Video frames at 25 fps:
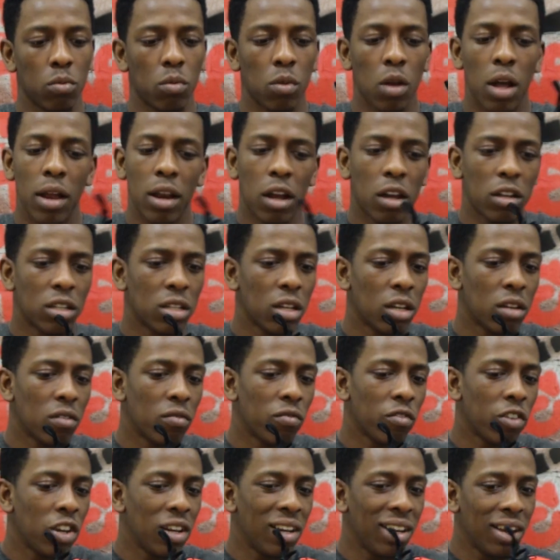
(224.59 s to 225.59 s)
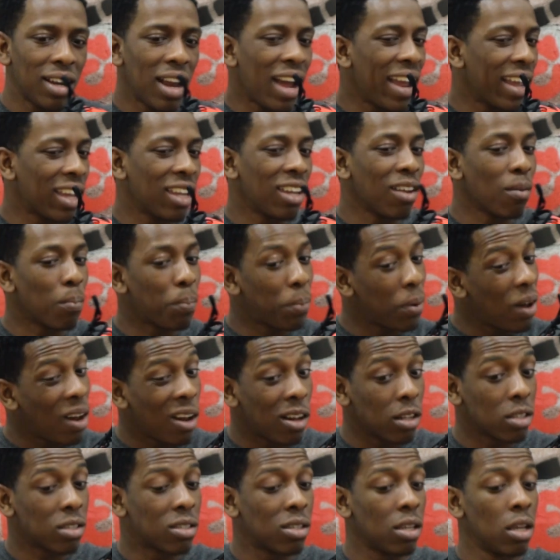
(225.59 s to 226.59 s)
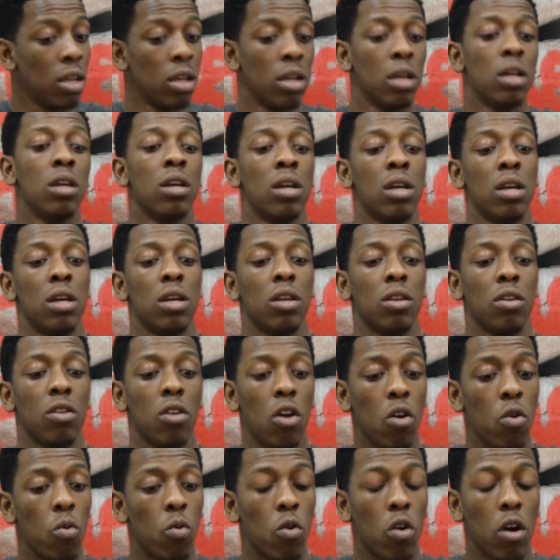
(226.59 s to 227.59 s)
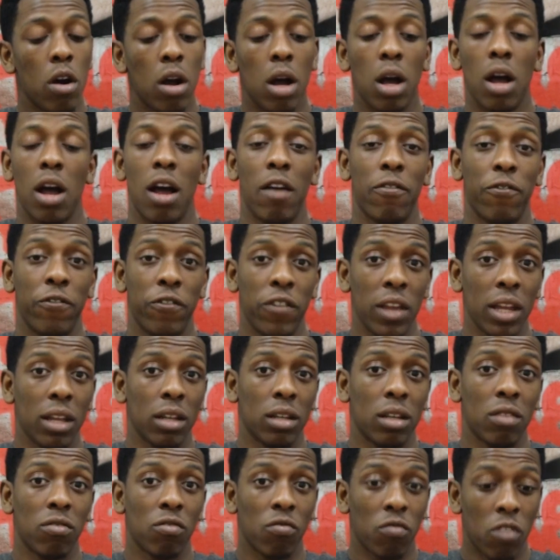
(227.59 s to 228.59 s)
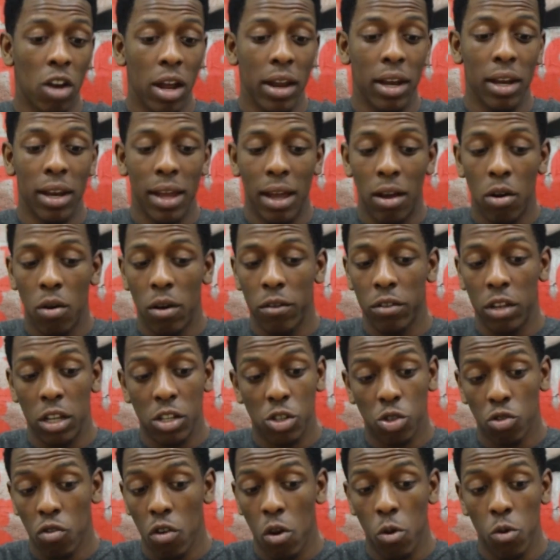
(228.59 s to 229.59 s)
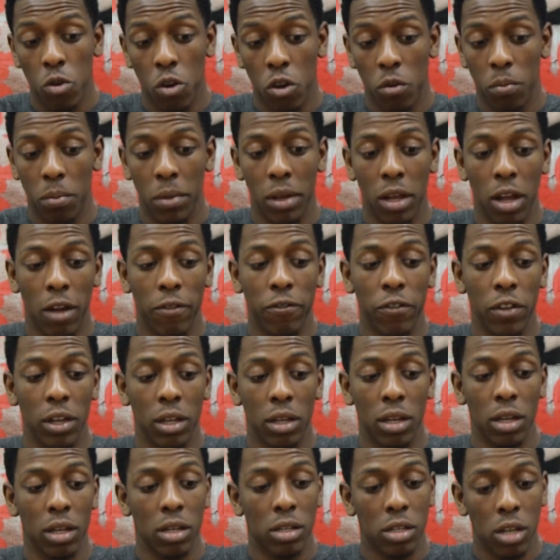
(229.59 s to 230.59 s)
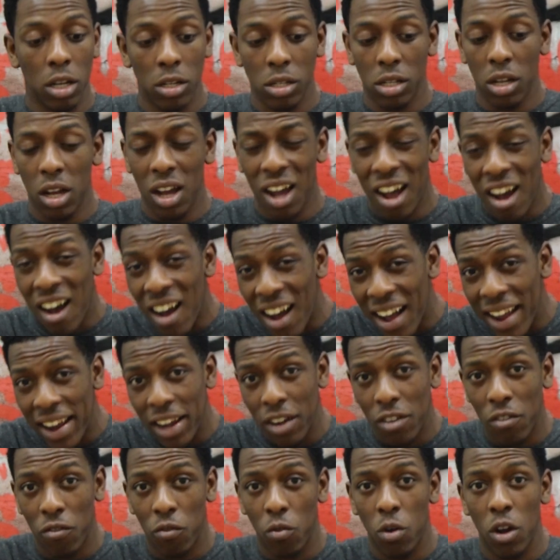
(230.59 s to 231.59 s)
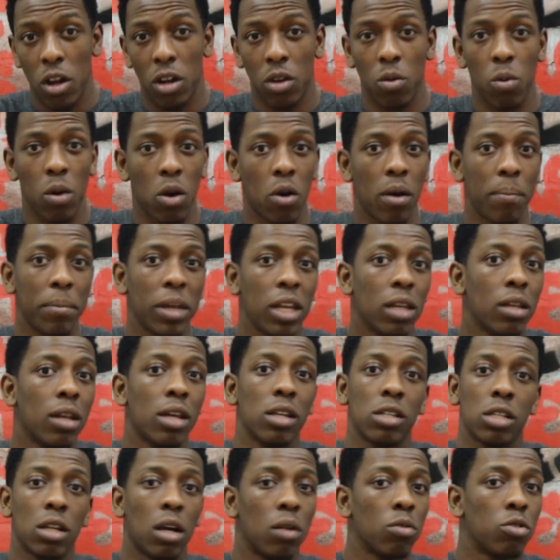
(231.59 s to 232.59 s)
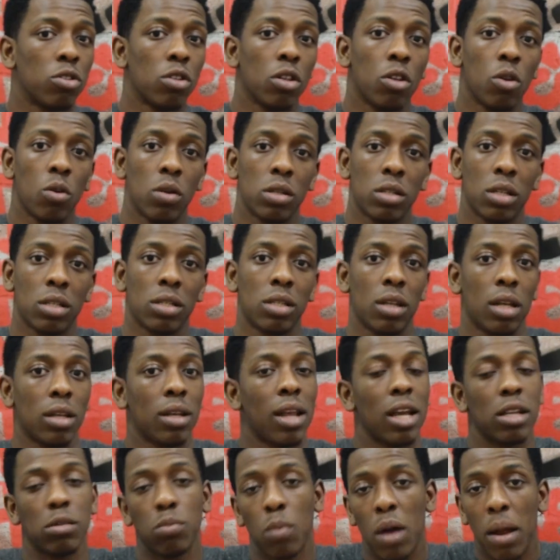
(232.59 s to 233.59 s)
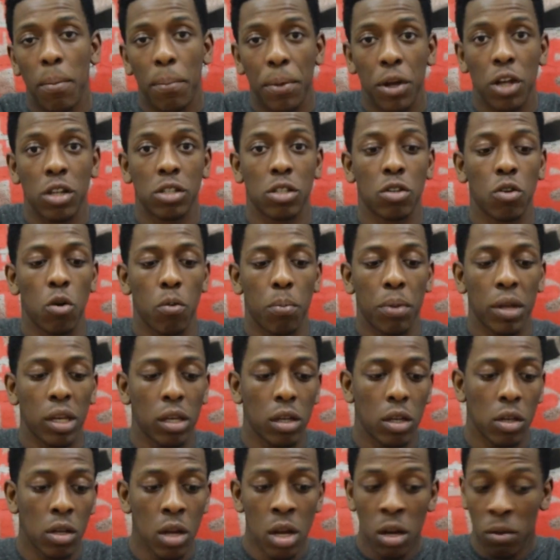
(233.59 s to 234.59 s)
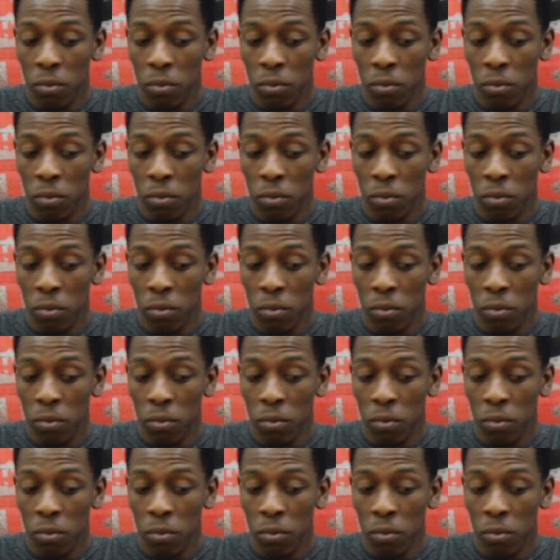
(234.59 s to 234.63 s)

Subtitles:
And I didn't really like it, but you know what? I think right now it's grown on me. I think it does kind of work well. I mean, it's up to you, as I said. That's my personal opinion.